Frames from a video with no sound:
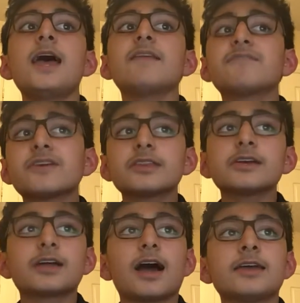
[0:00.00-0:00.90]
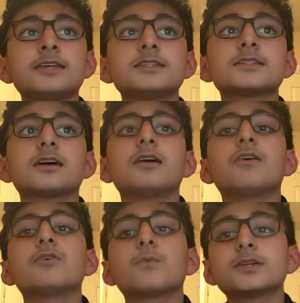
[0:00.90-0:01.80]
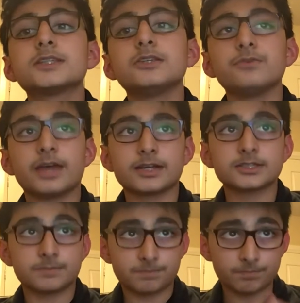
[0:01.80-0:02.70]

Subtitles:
and further guidance on what to do next.